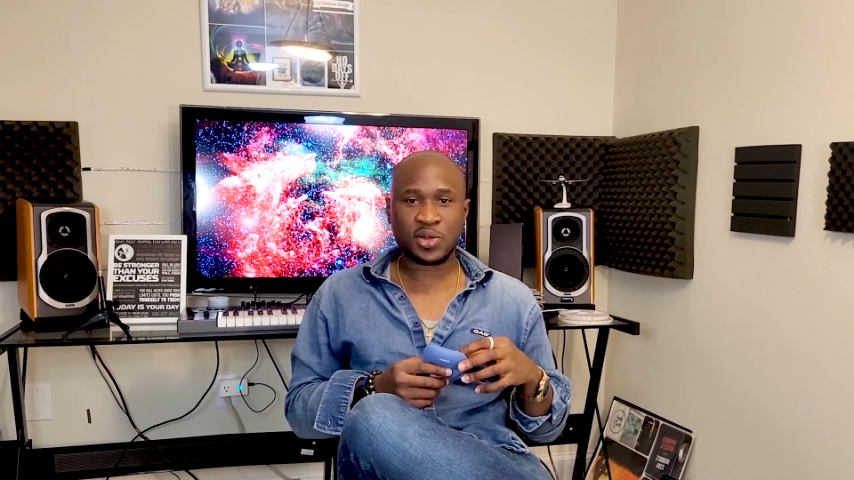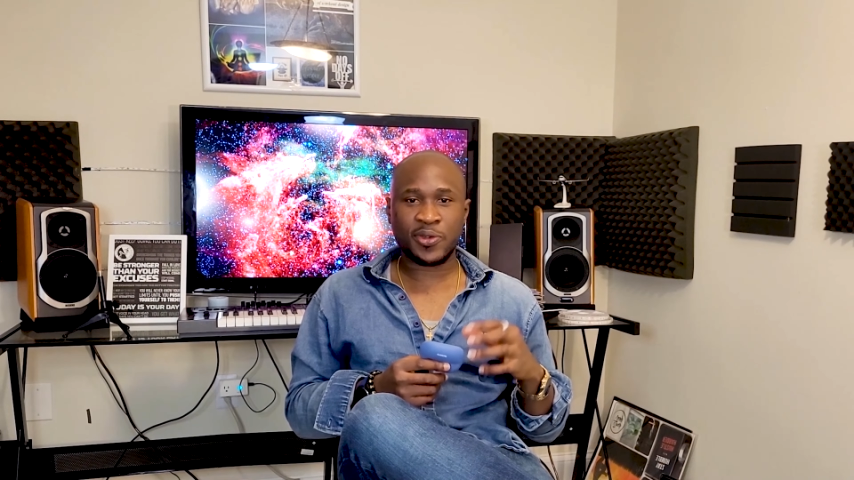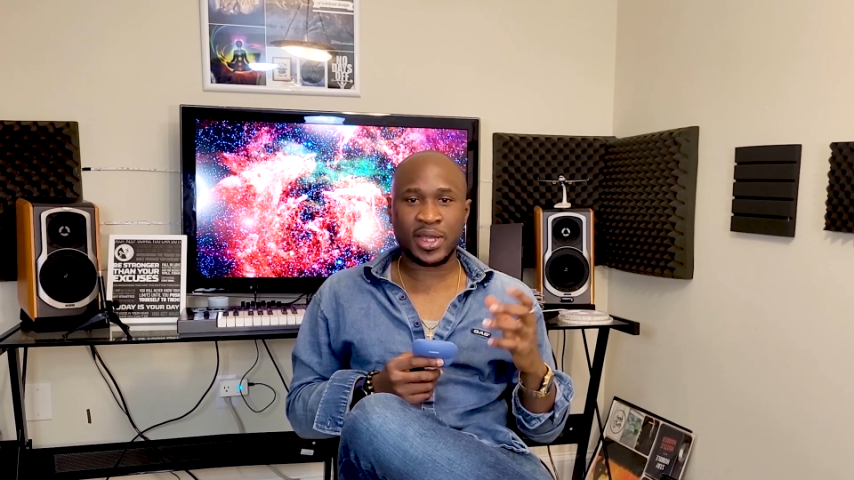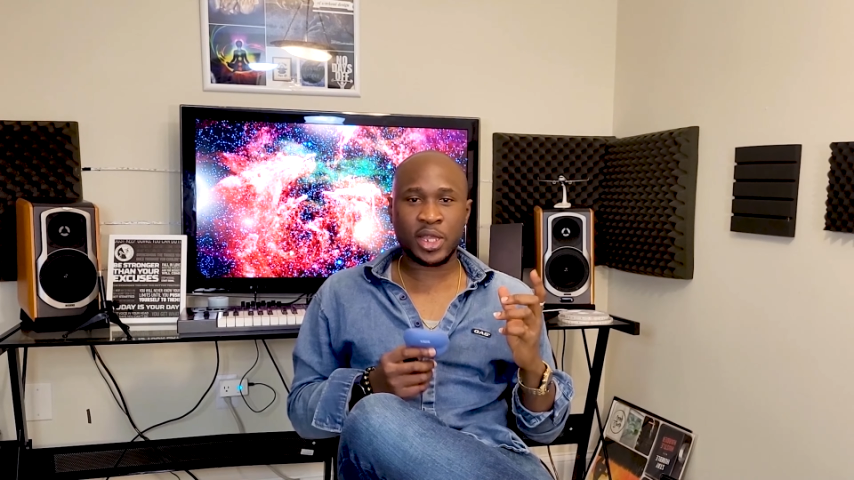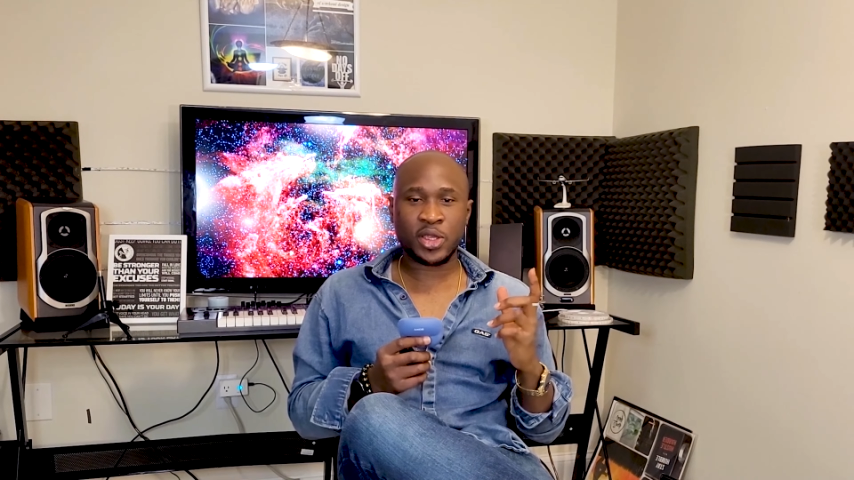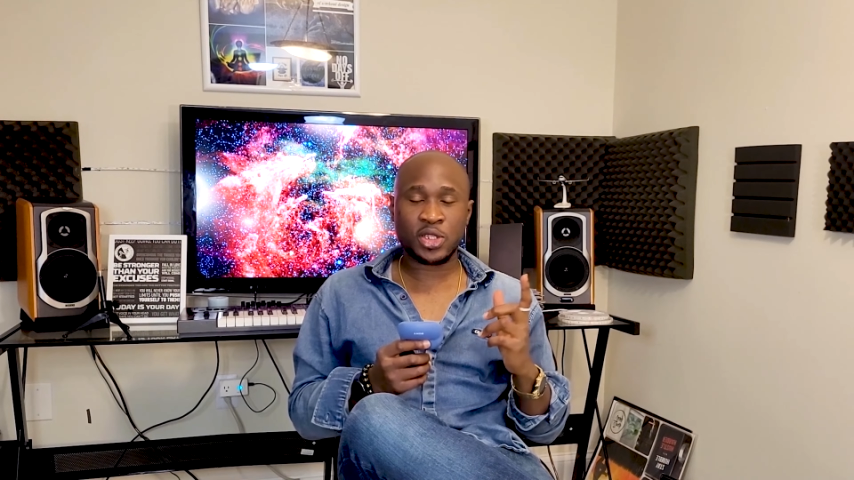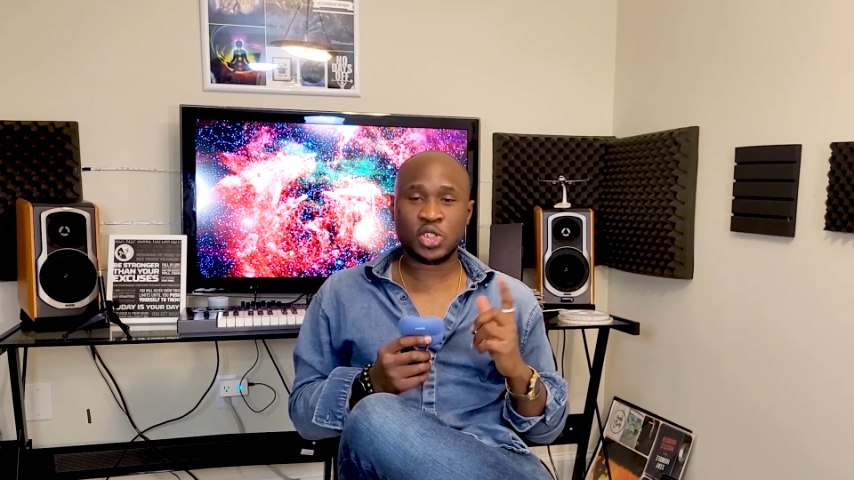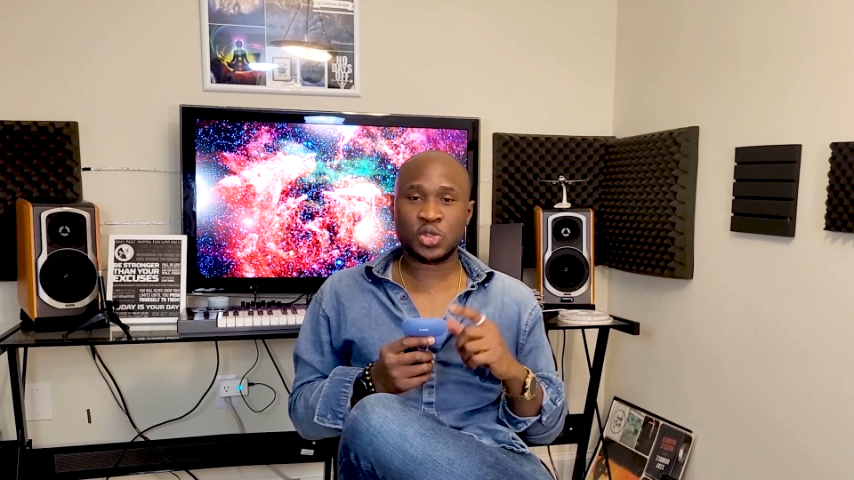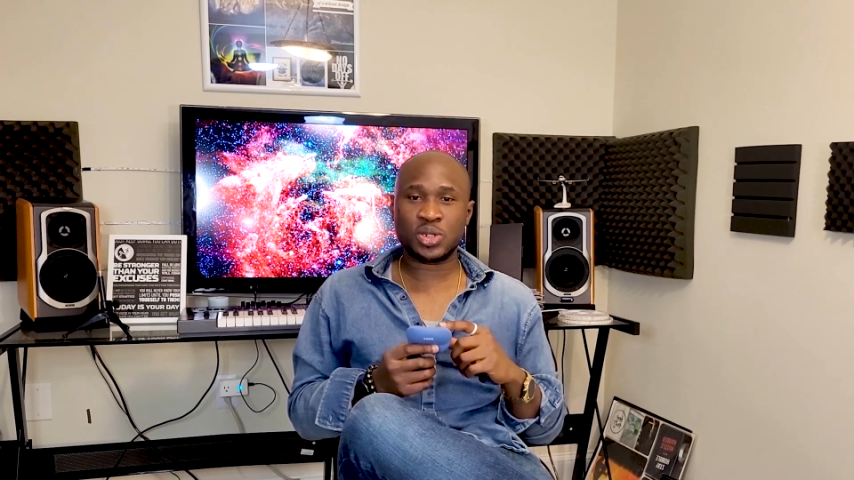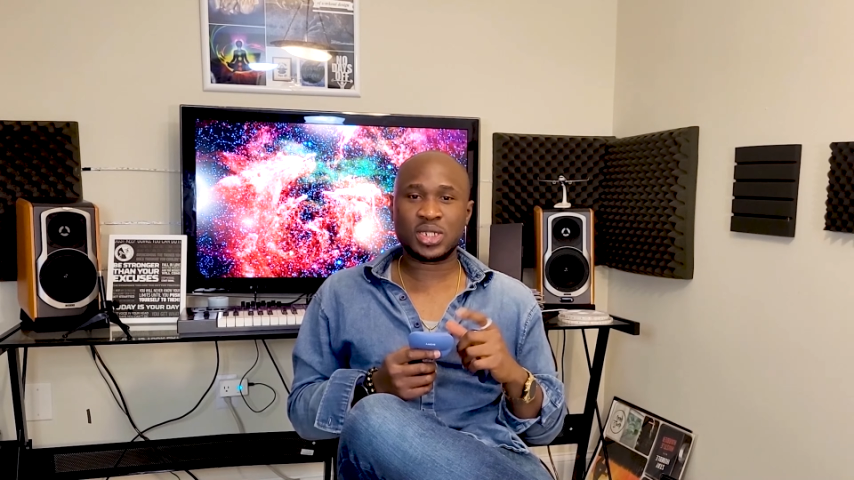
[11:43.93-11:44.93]
the fact that you can
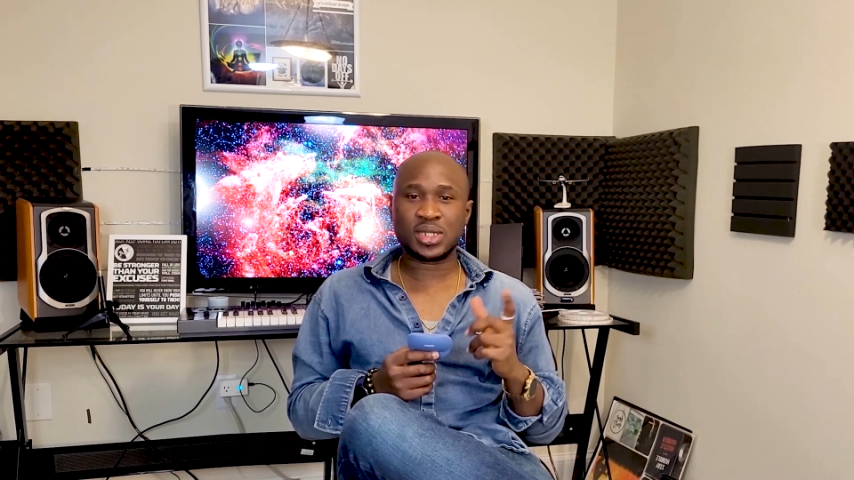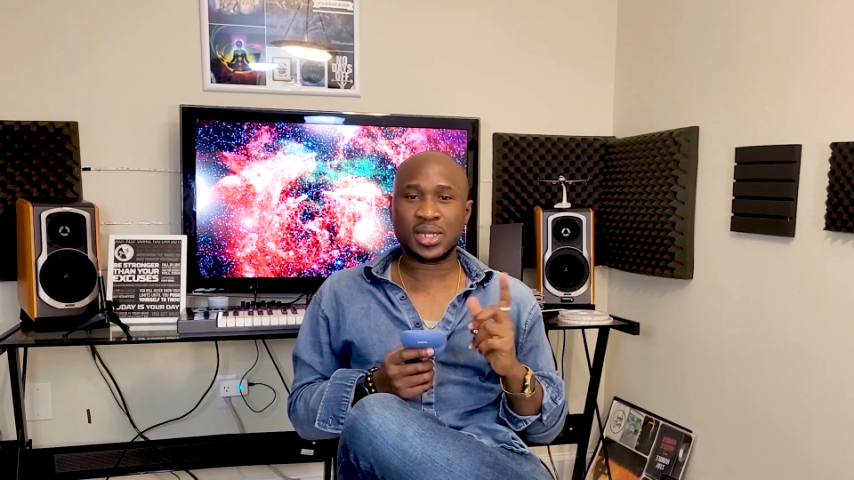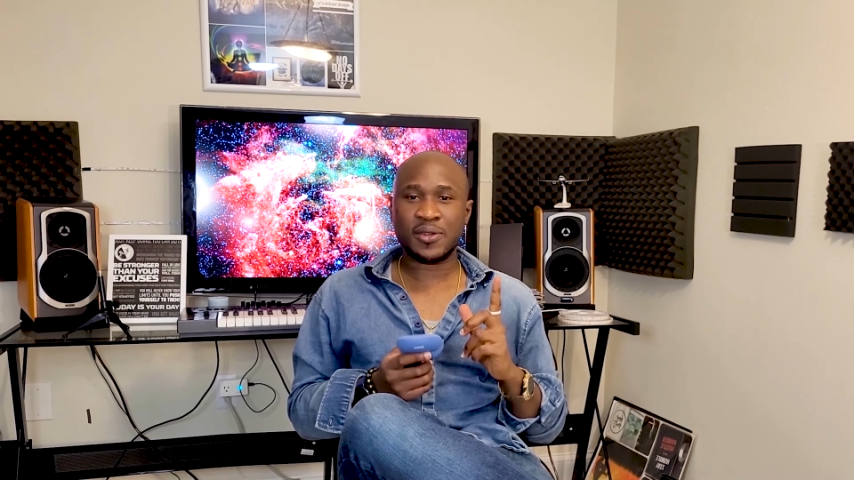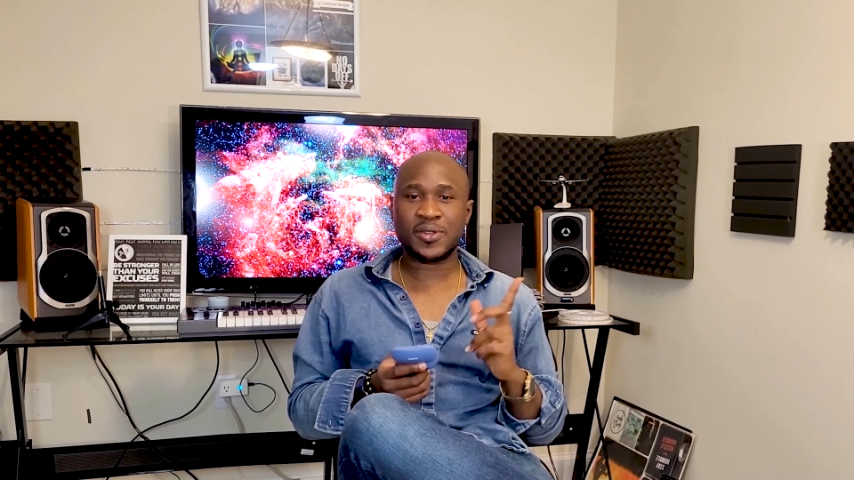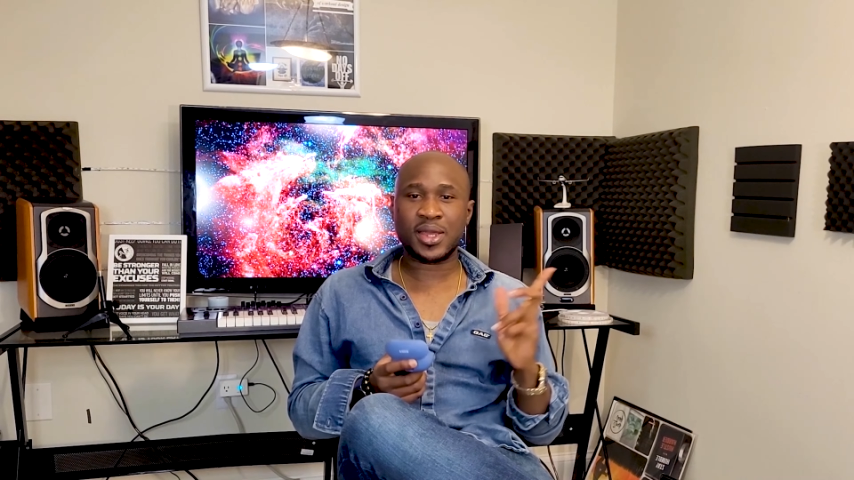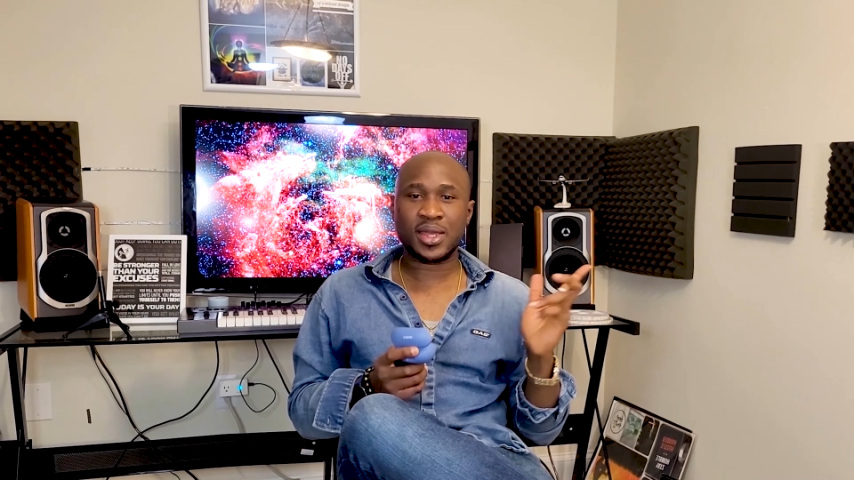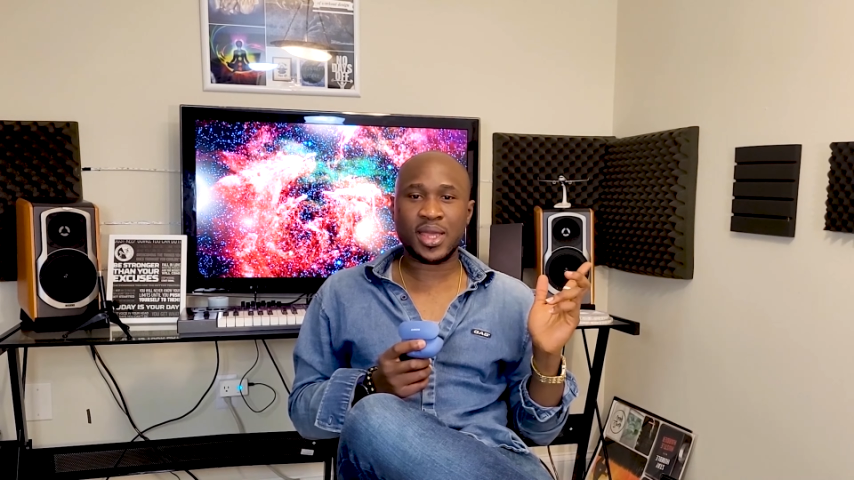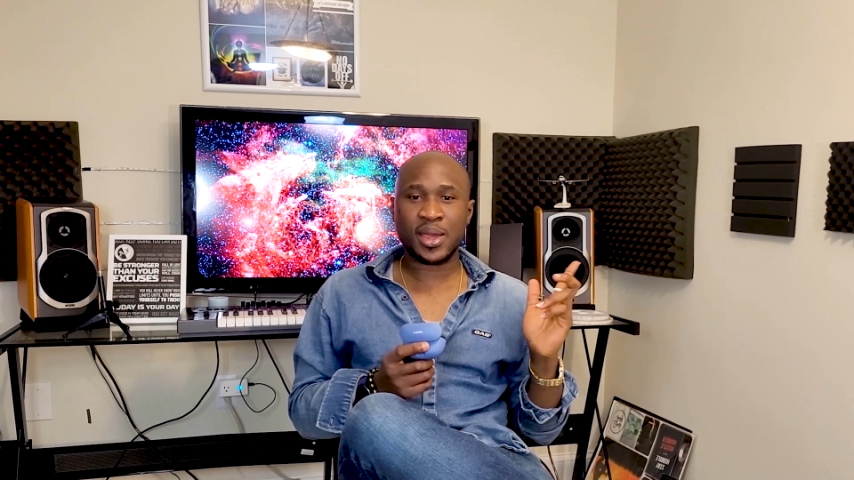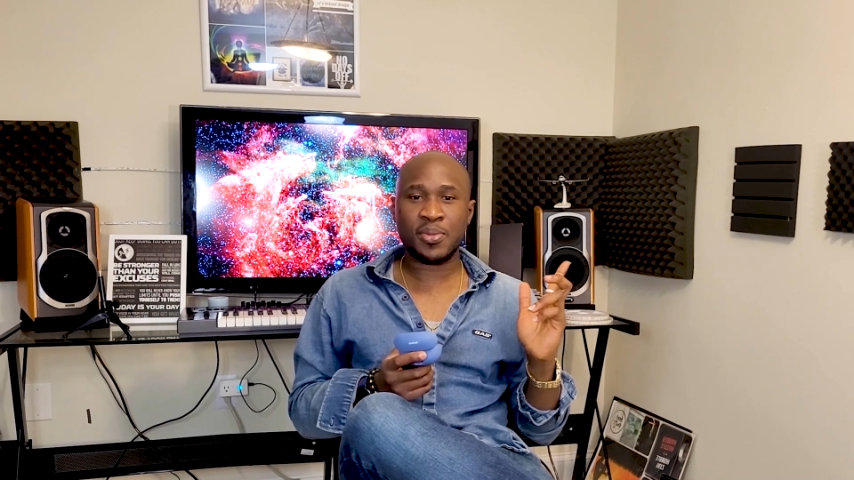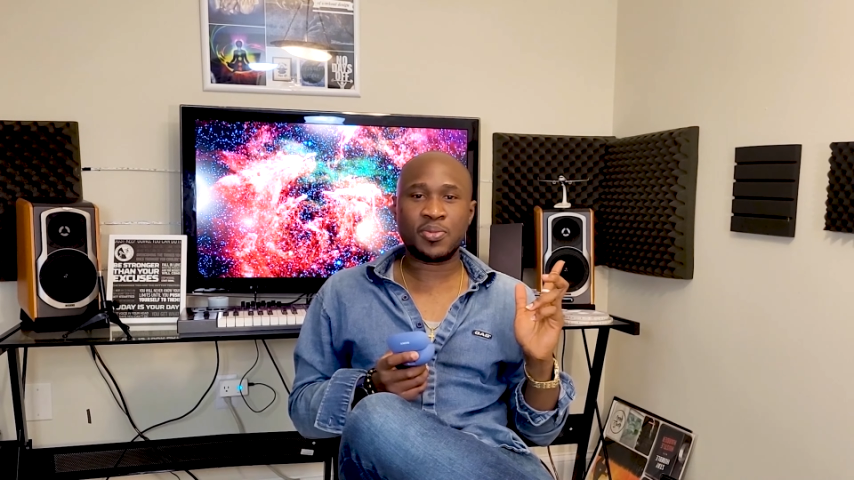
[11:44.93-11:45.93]
switch the left and
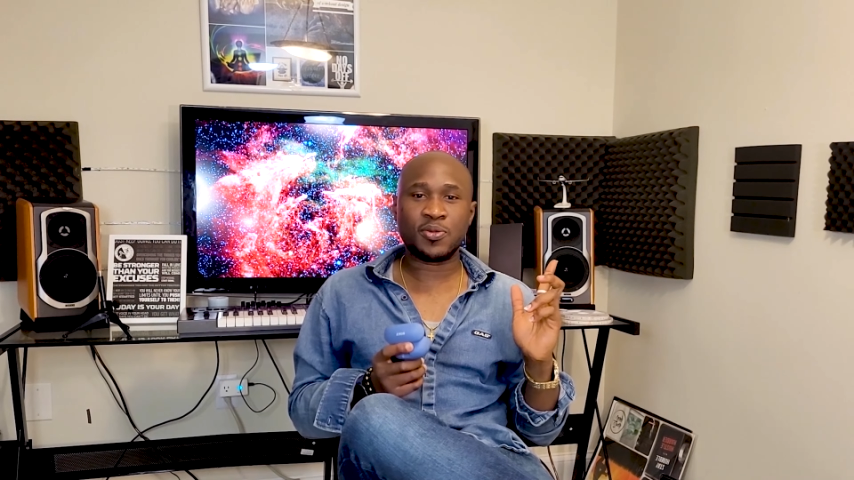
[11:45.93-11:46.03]
the